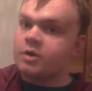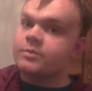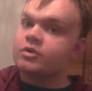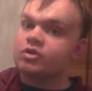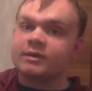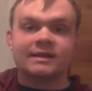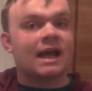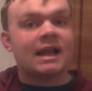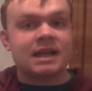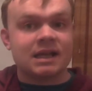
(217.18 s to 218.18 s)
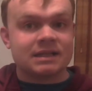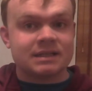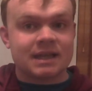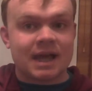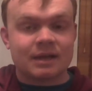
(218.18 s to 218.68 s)
I hope you enjoyed that
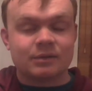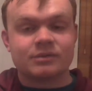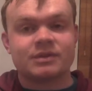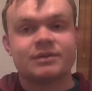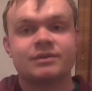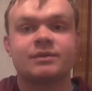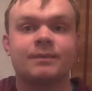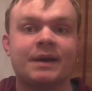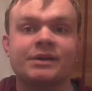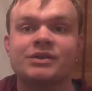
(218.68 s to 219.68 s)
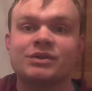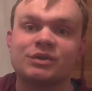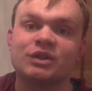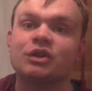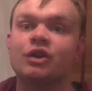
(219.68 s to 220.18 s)
list, and also to make
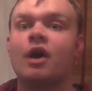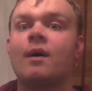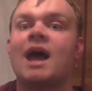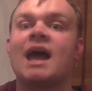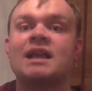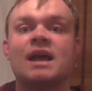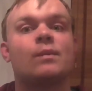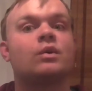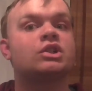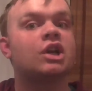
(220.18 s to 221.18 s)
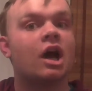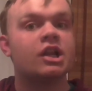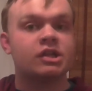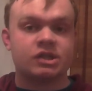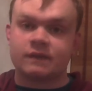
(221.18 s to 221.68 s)
sure you go ahead and watch
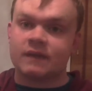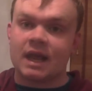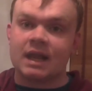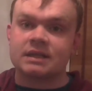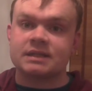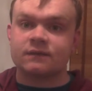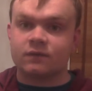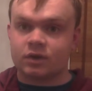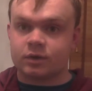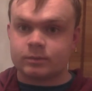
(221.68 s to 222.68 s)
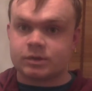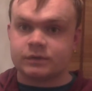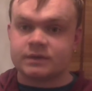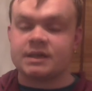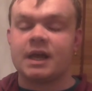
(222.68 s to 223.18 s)
Guardians of the Galaxy Volume
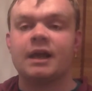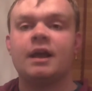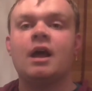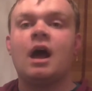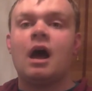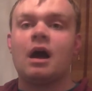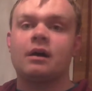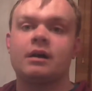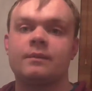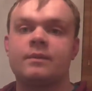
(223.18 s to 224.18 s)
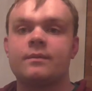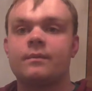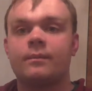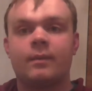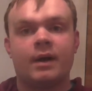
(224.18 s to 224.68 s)
2 today. I'm going to put
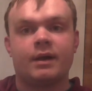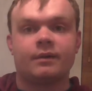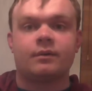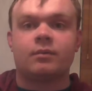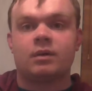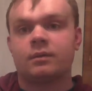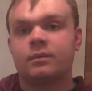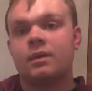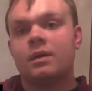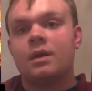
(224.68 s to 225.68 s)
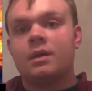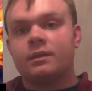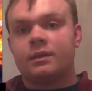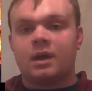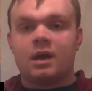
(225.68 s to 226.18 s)
my one,
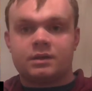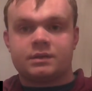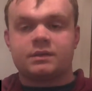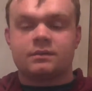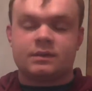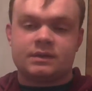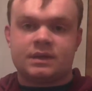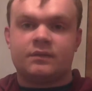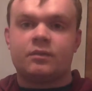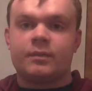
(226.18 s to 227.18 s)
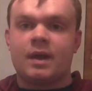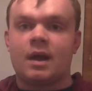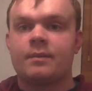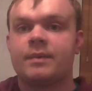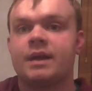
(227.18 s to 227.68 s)
the cards, the stuff will be
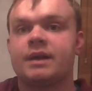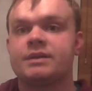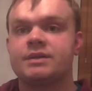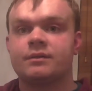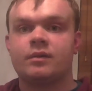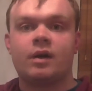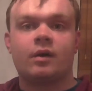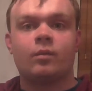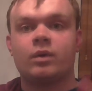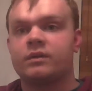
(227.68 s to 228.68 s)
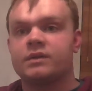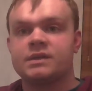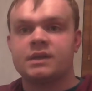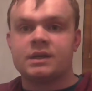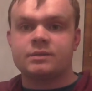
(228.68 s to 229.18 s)
up here, so like on one of the
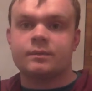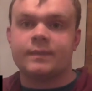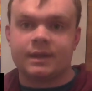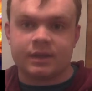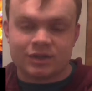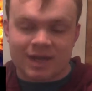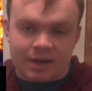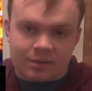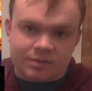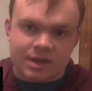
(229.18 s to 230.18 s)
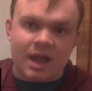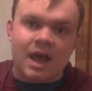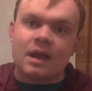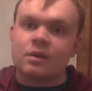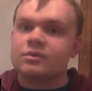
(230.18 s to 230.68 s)
sides will be the channels,
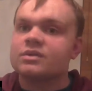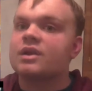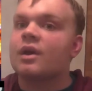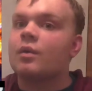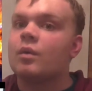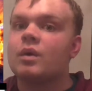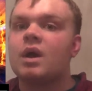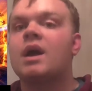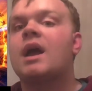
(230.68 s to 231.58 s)
and also